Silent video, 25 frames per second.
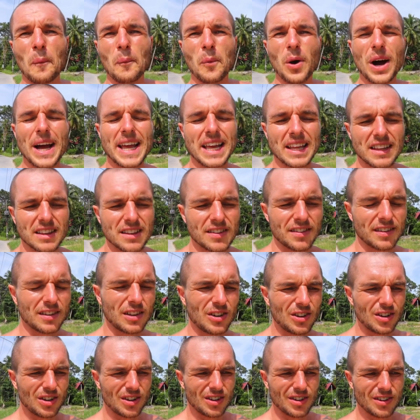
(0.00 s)
weight
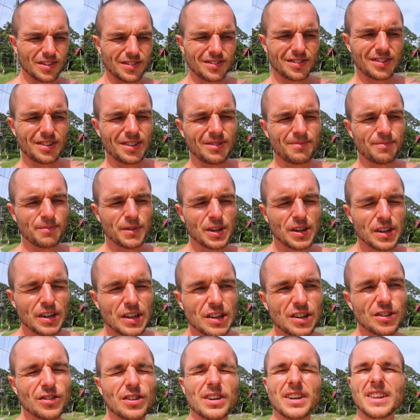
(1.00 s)
loss,
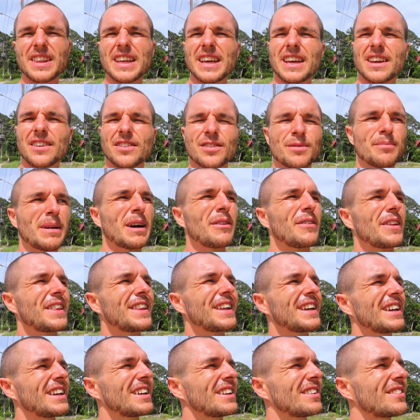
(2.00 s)
I'm trying to think of some other
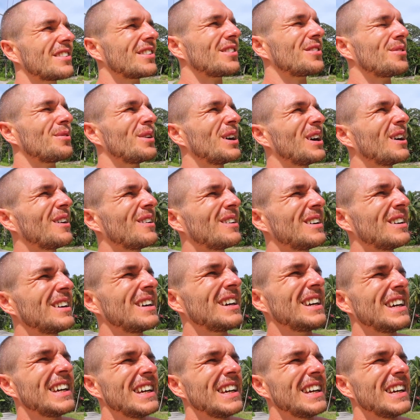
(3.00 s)
things as well.